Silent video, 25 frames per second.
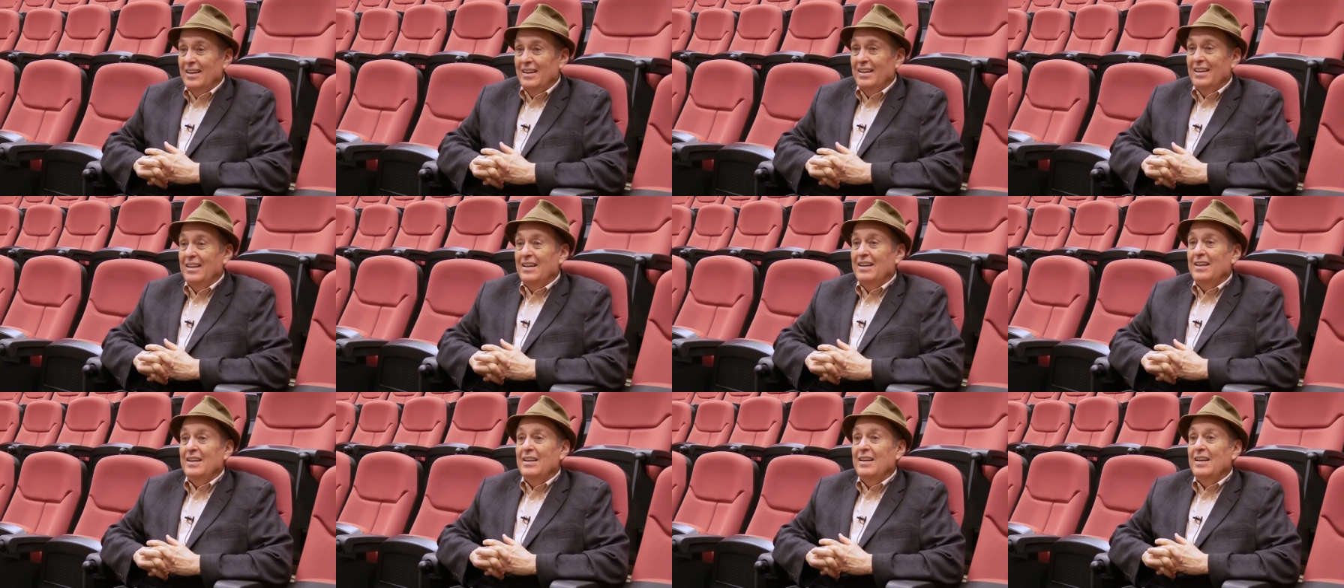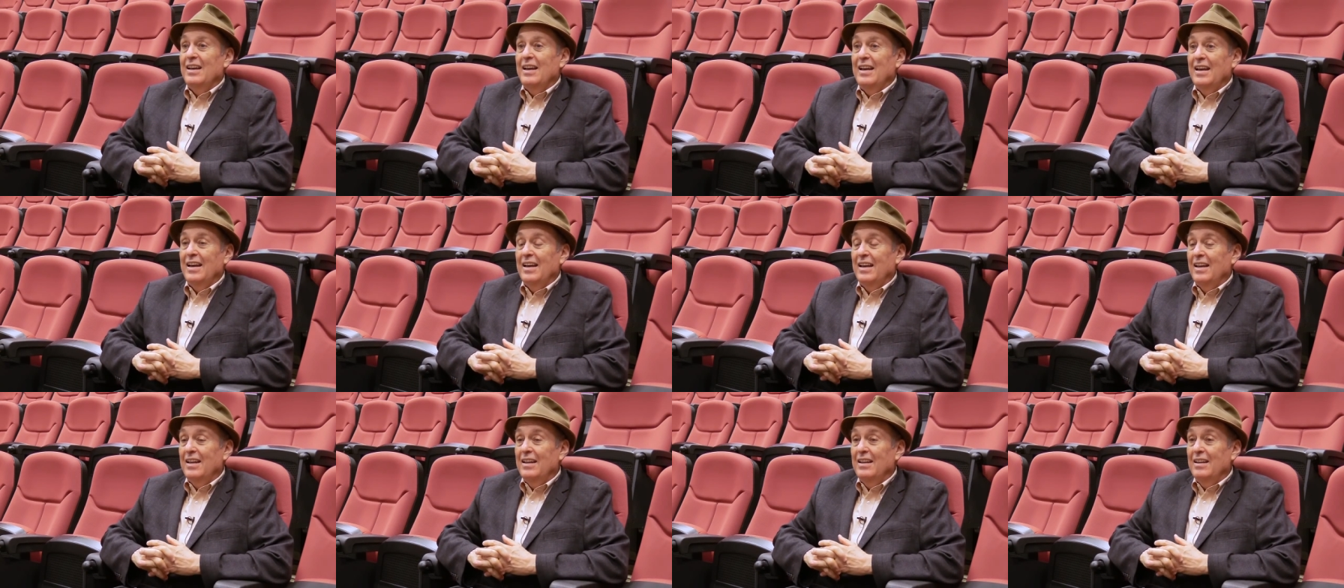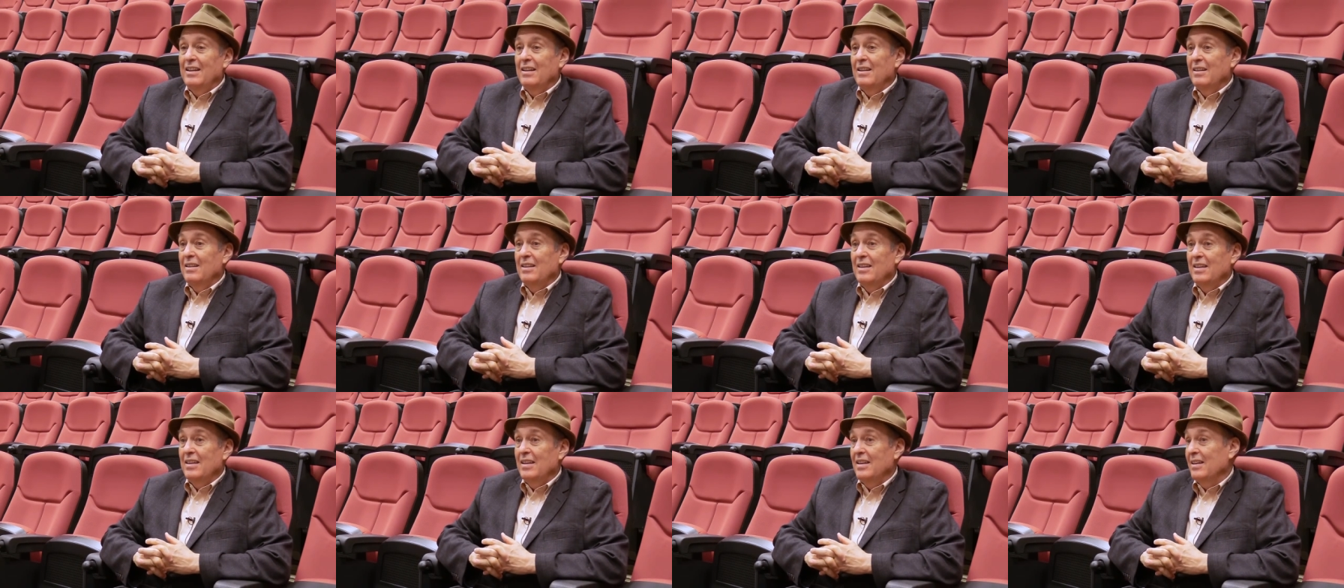uh, and
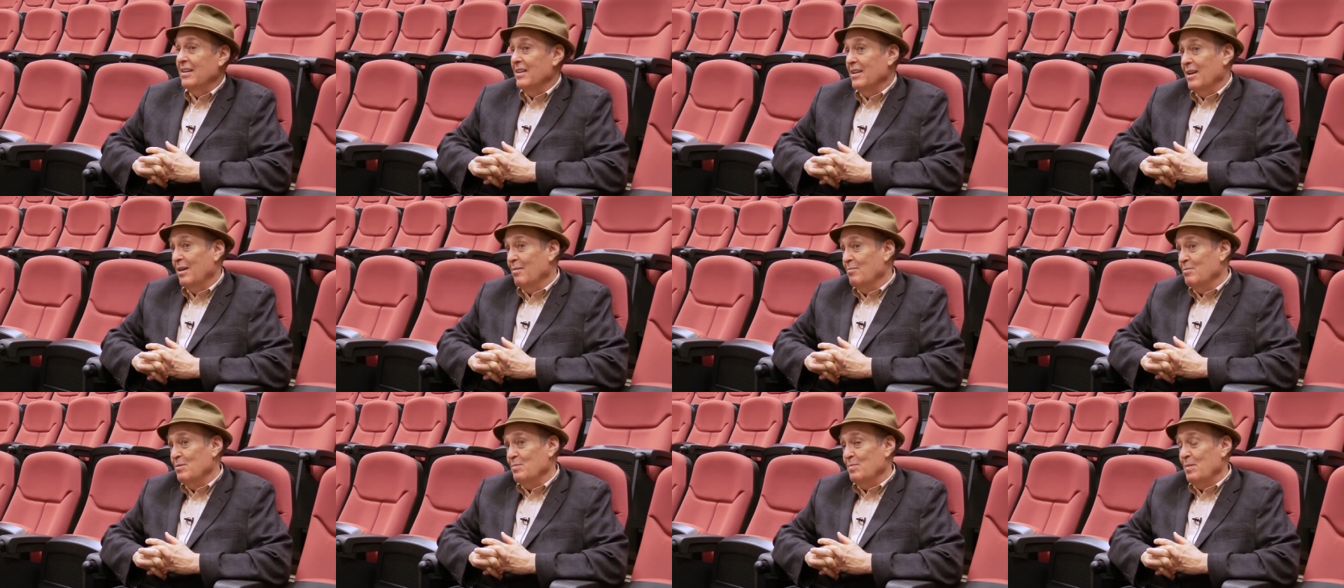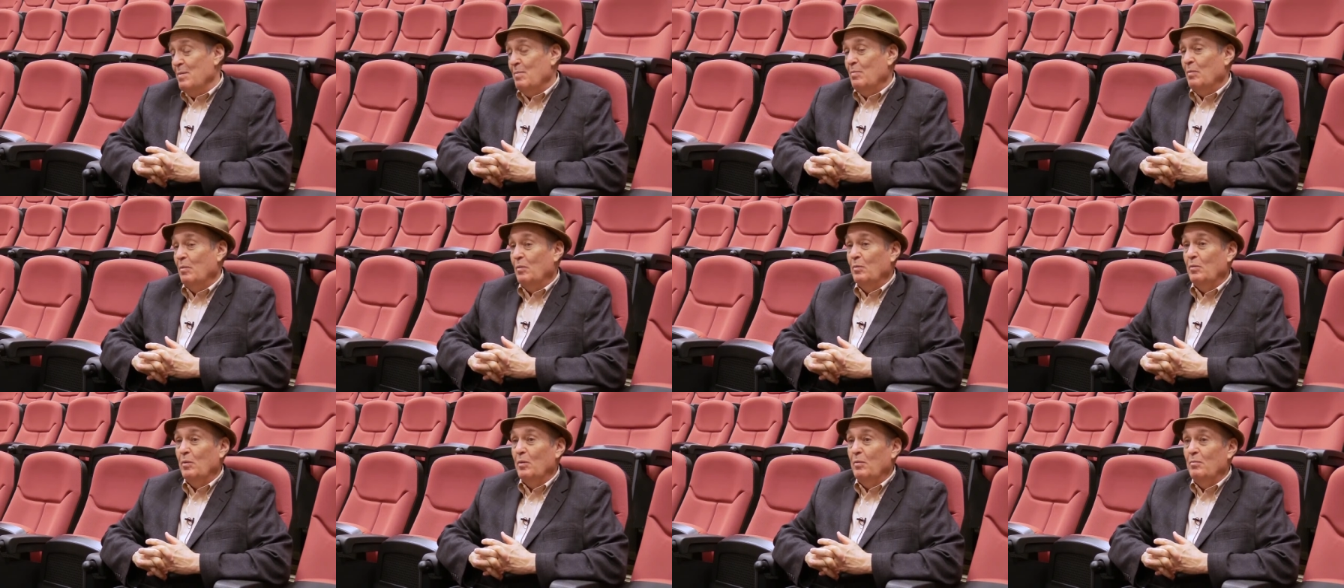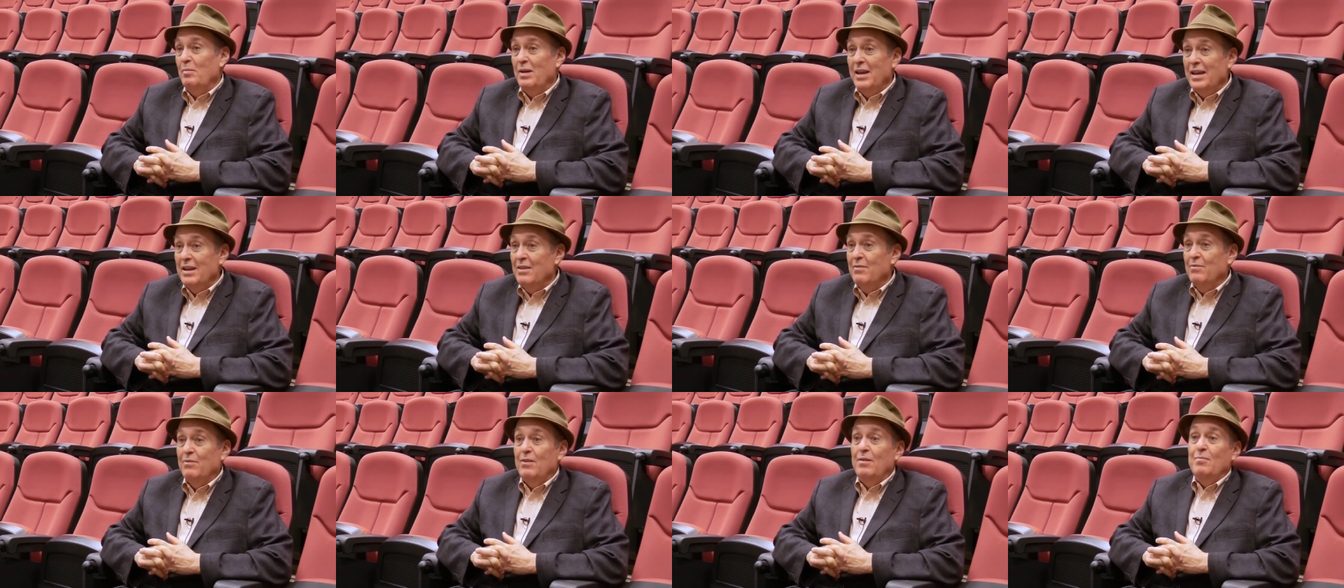the incomes people will
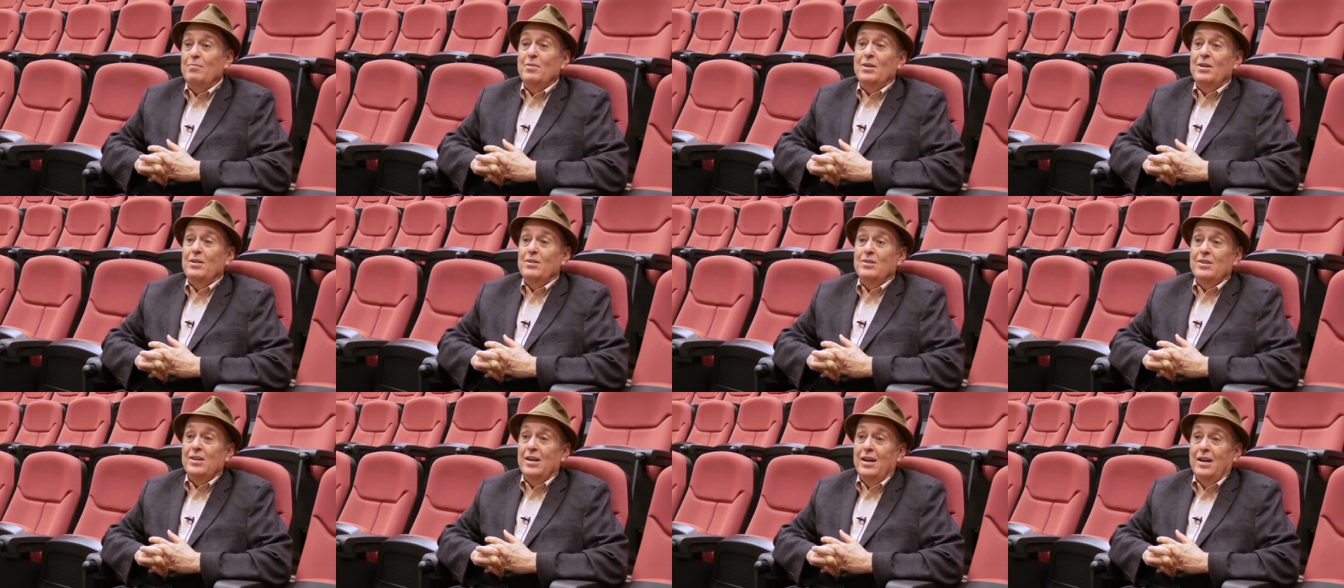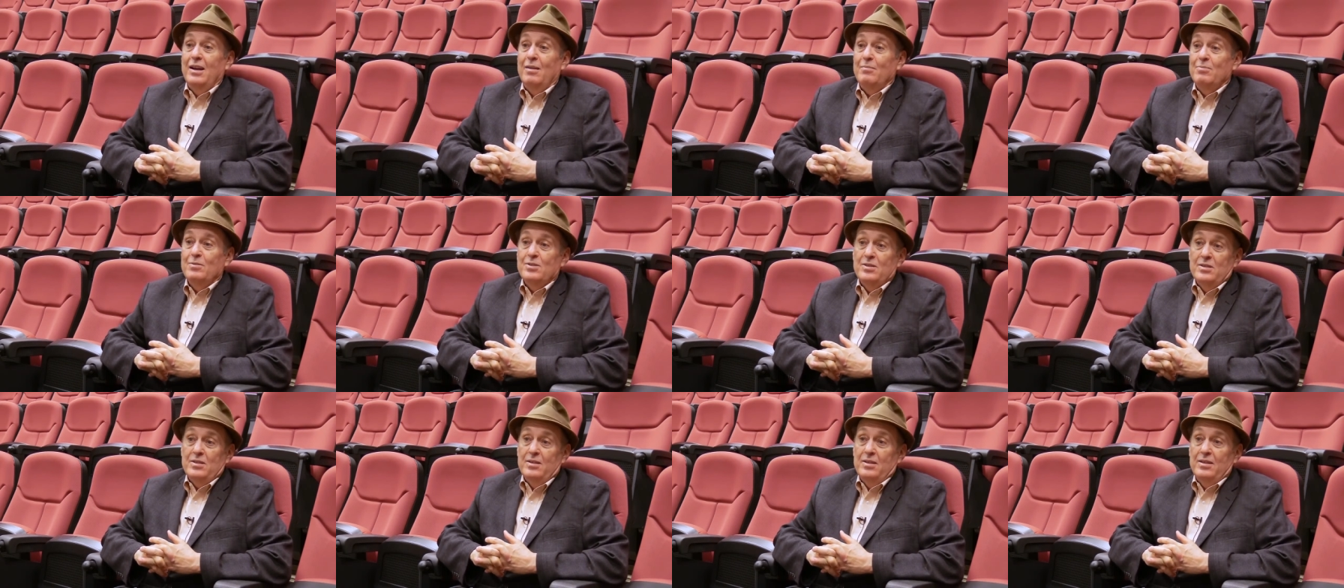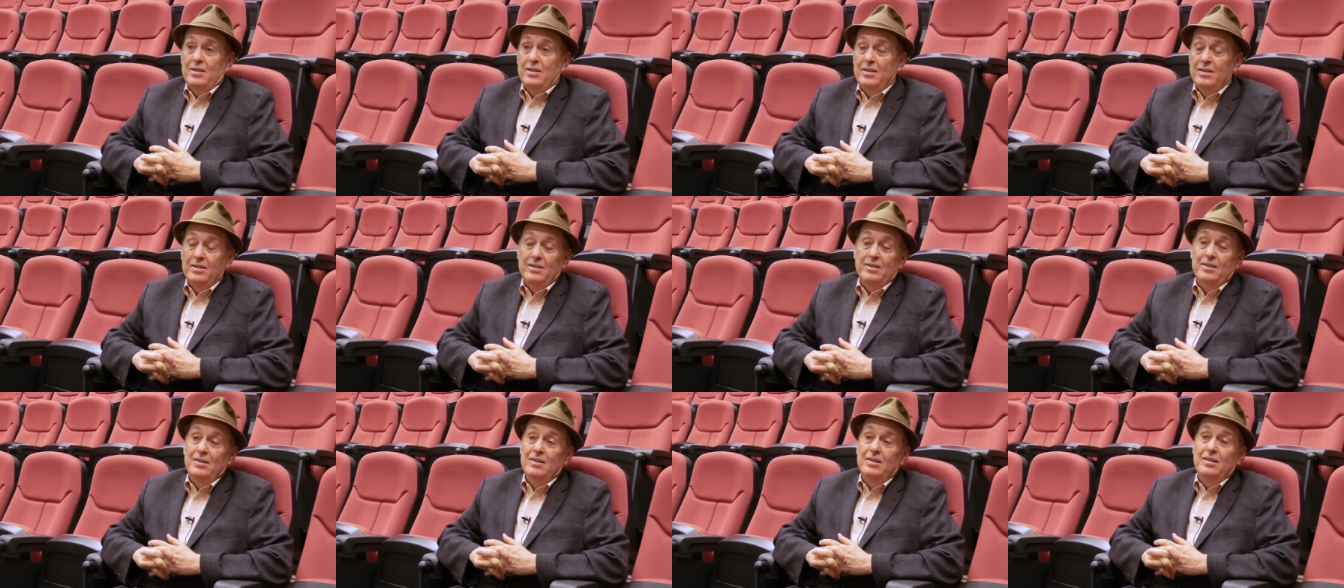make from their jobs
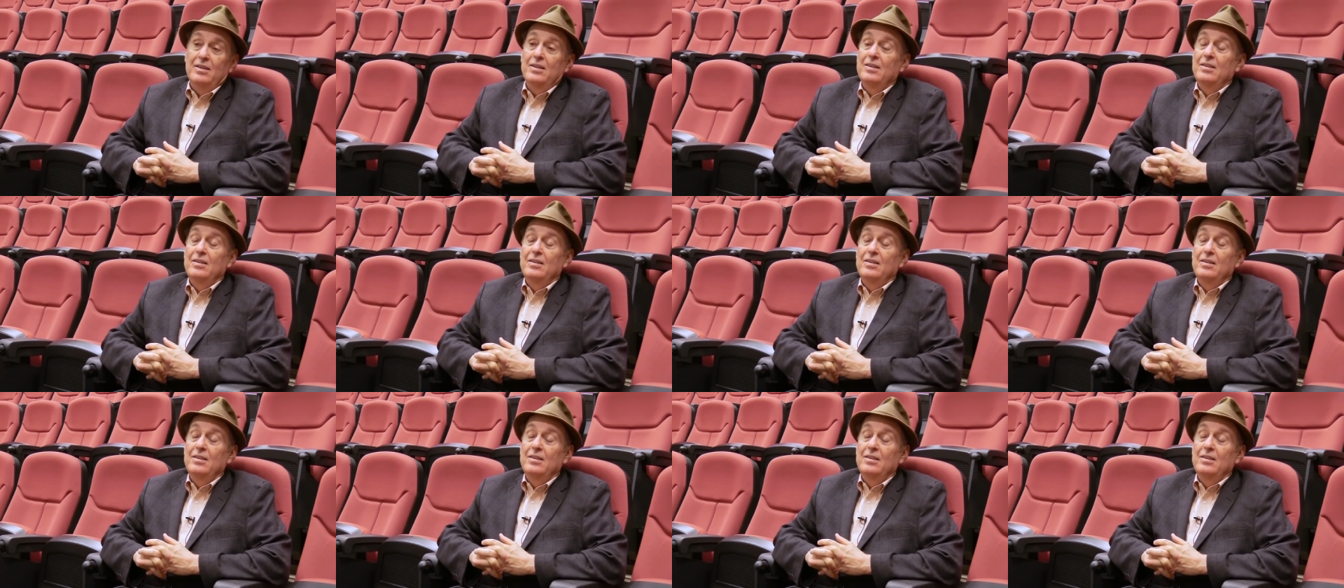in the,